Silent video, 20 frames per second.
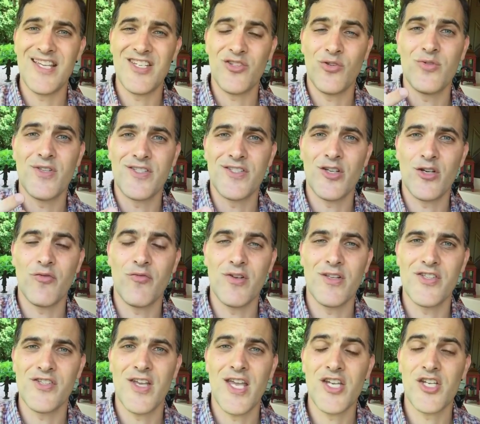is through the
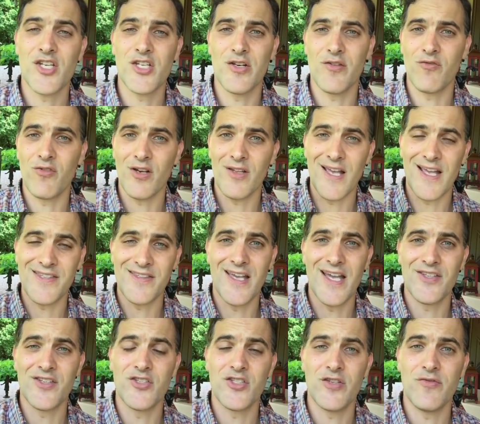self-realization of realizing the
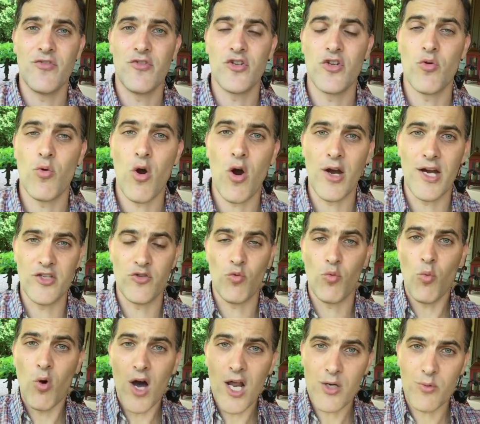essence of who you are as
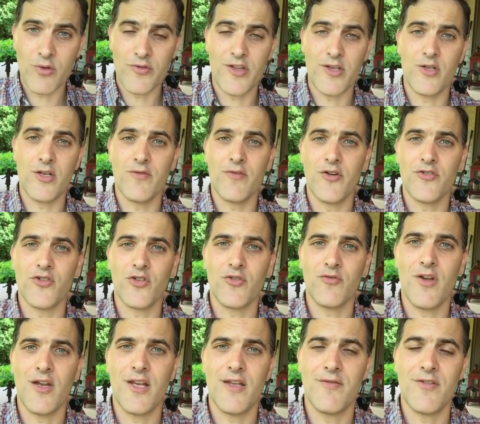one with the universal
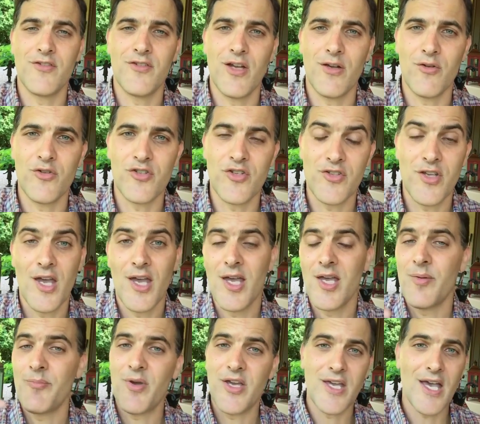creative intelligence,
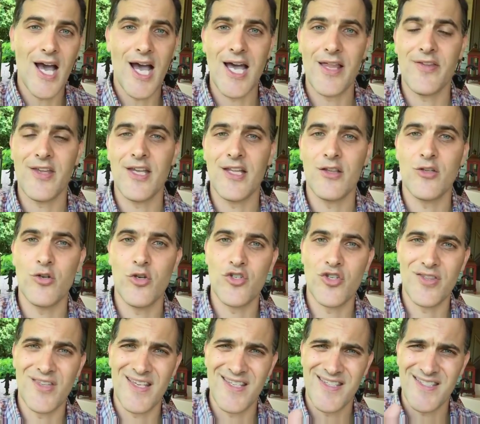beyond the
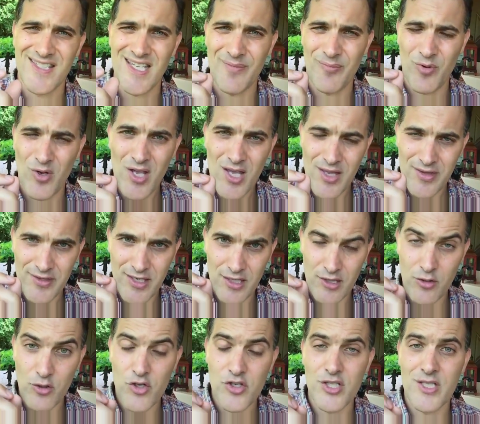illusion, the
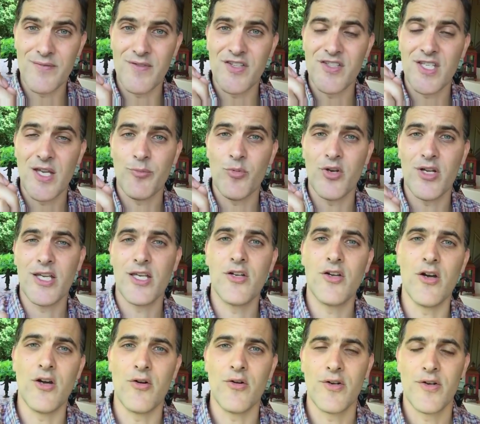illusion of the separate
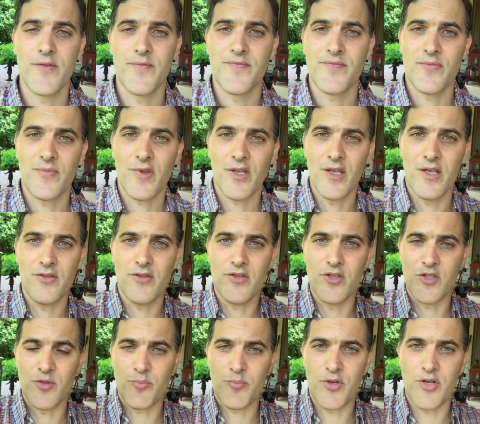ego, into
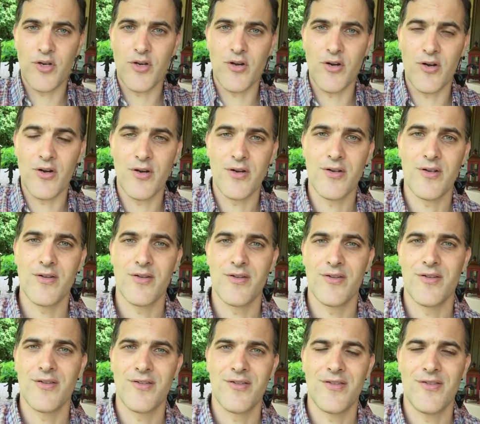this pure,
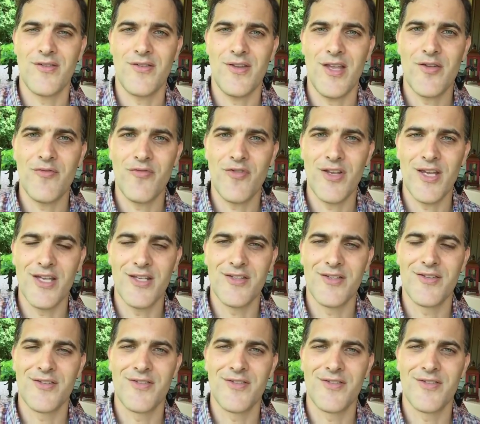infinite,